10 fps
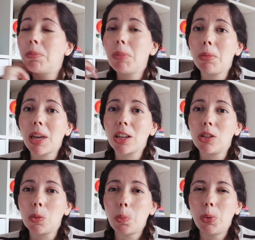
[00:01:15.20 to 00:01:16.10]
Maybe I
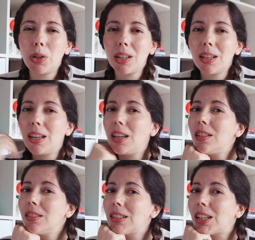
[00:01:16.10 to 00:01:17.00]
could put it
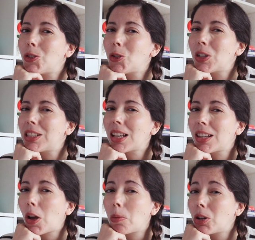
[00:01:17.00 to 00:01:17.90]
here. I don't know
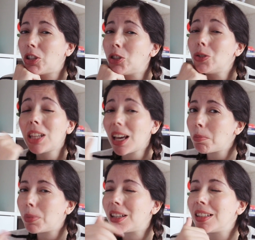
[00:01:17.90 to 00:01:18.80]
exactly how I'm going to do
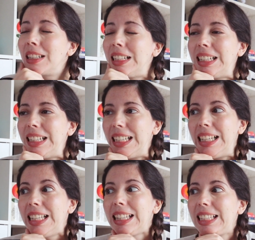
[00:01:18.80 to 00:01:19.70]
that, but
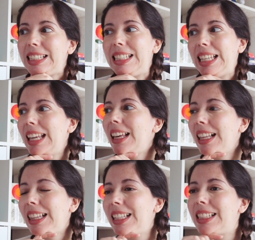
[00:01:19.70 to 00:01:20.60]
let's see
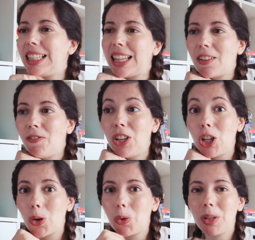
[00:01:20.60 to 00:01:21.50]
that
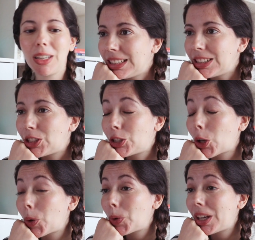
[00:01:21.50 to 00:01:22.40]
video.
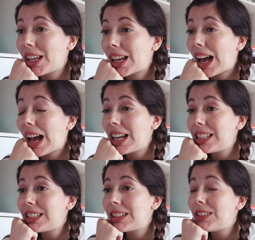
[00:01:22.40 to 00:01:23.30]
So
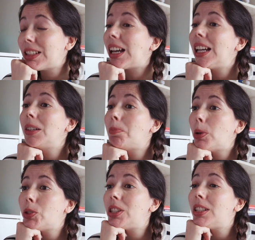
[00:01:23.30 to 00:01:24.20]
I
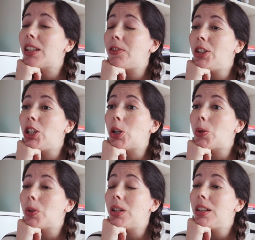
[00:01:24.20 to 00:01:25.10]
posted that
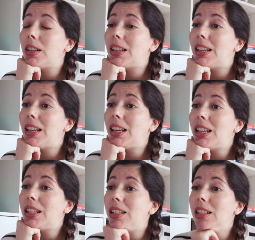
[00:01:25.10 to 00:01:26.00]
video
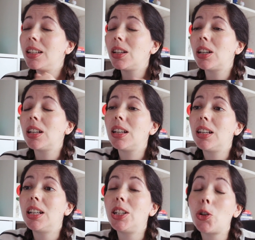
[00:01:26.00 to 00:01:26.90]
in
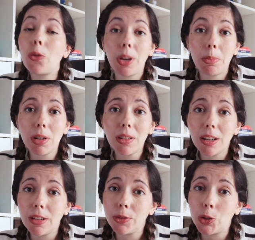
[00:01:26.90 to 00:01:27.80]
November
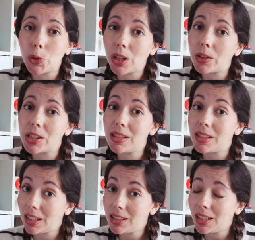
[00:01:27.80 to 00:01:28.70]
of
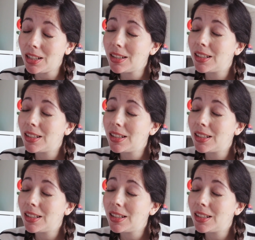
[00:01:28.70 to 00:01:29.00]
2016.